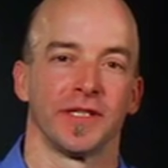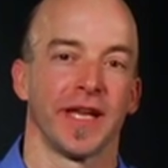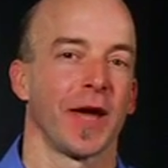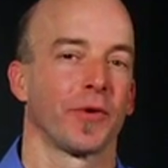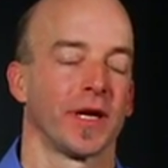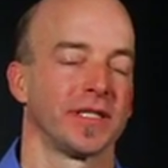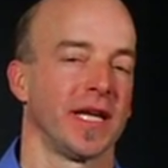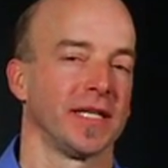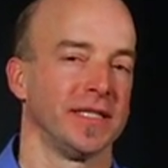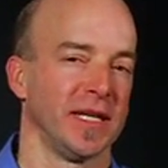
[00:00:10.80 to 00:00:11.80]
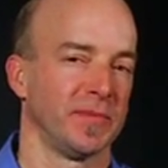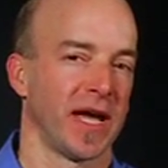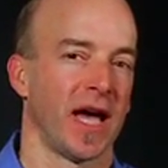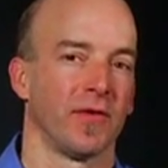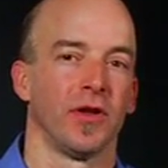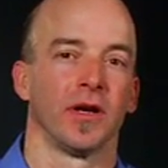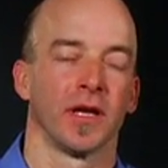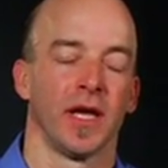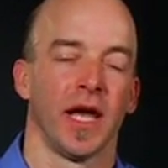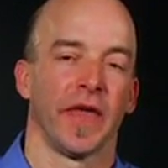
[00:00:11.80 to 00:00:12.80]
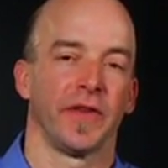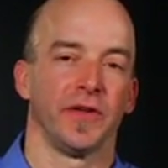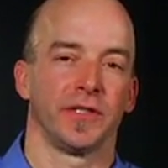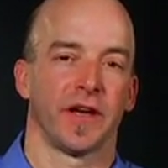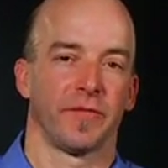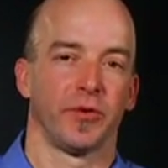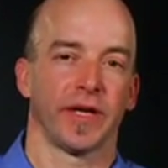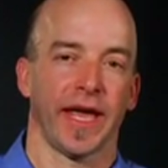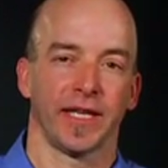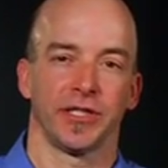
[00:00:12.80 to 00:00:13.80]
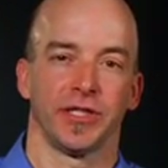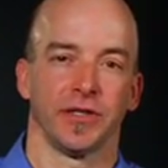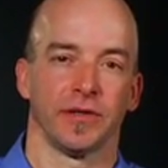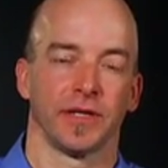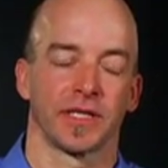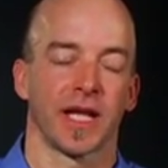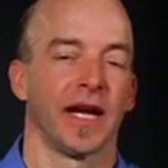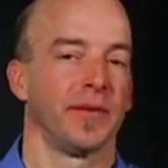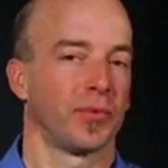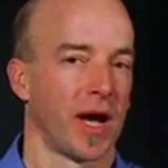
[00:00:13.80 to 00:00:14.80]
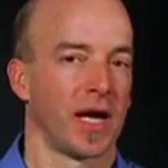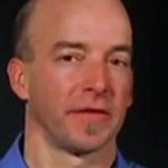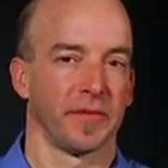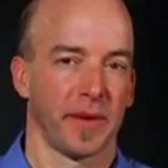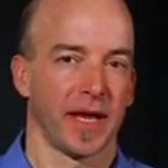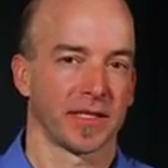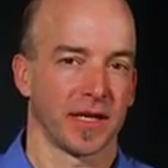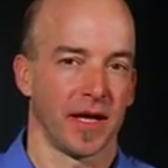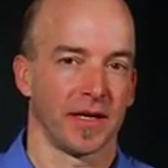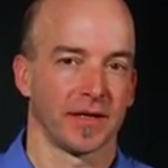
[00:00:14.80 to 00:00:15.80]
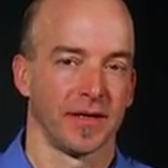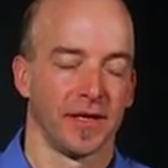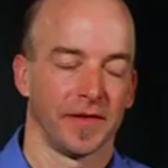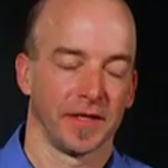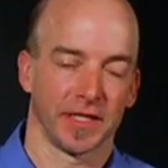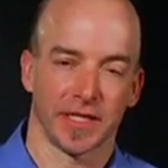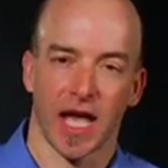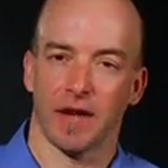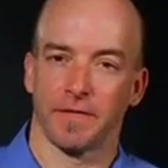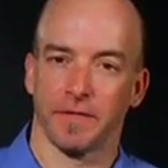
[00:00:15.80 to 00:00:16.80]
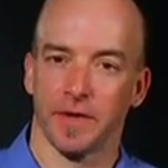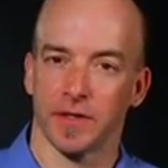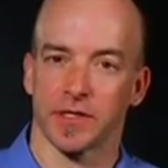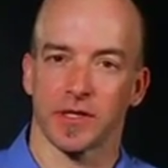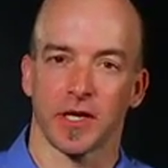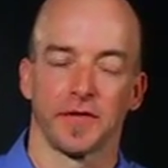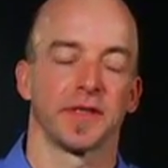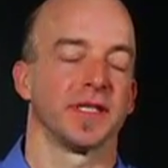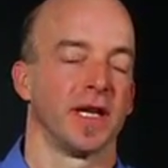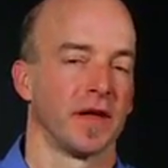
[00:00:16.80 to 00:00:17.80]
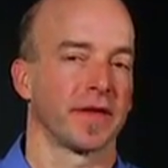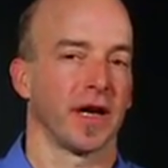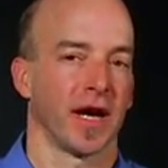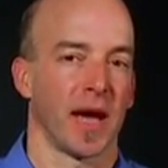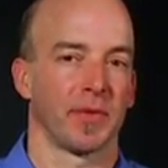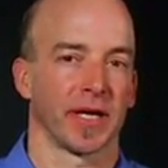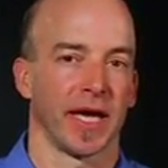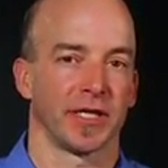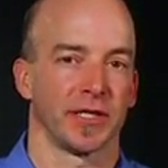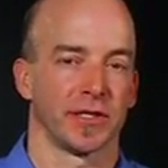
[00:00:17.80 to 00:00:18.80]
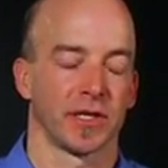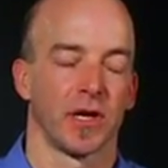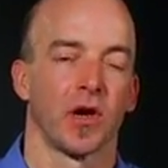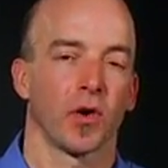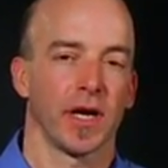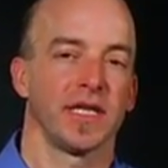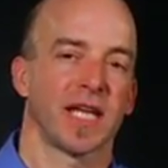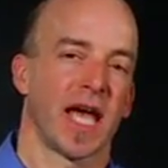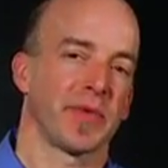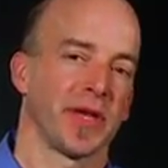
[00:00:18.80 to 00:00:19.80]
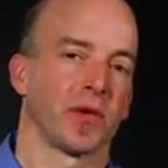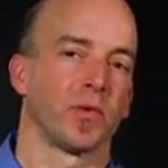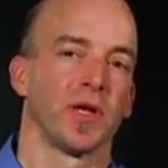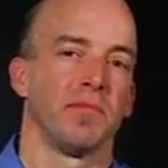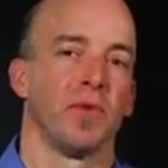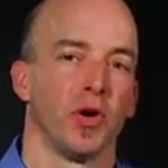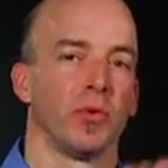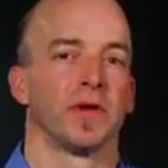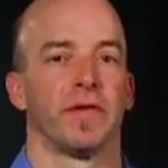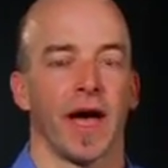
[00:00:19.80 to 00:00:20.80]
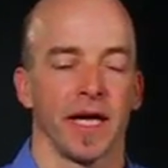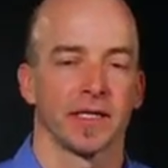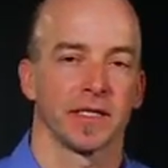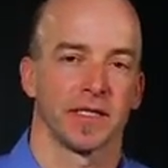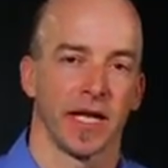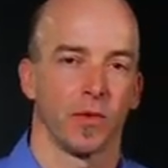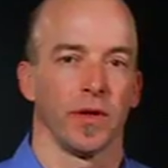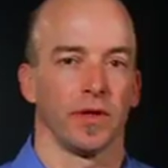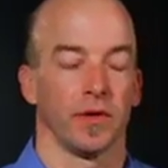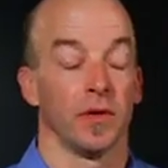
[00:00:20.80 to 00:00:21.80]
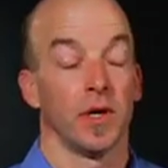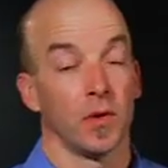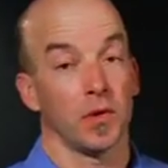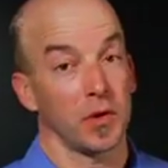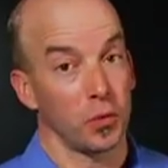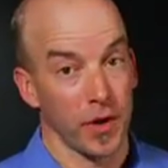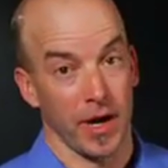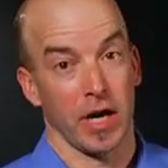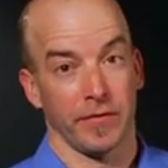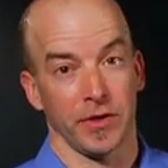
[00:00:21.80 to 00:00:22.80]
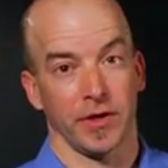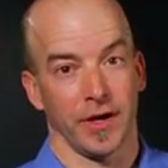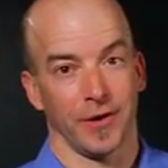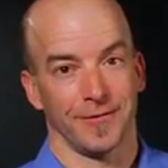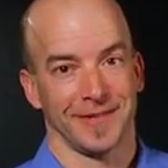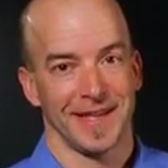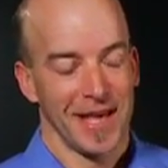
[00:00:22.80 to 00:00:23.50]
Today we're going to take a deep dive look at the new Toughbook H2, an exciting product from Panasonic that's designed for field service and healthcare applications, or anytime you need a really mobile device to take with you, really wherever you go.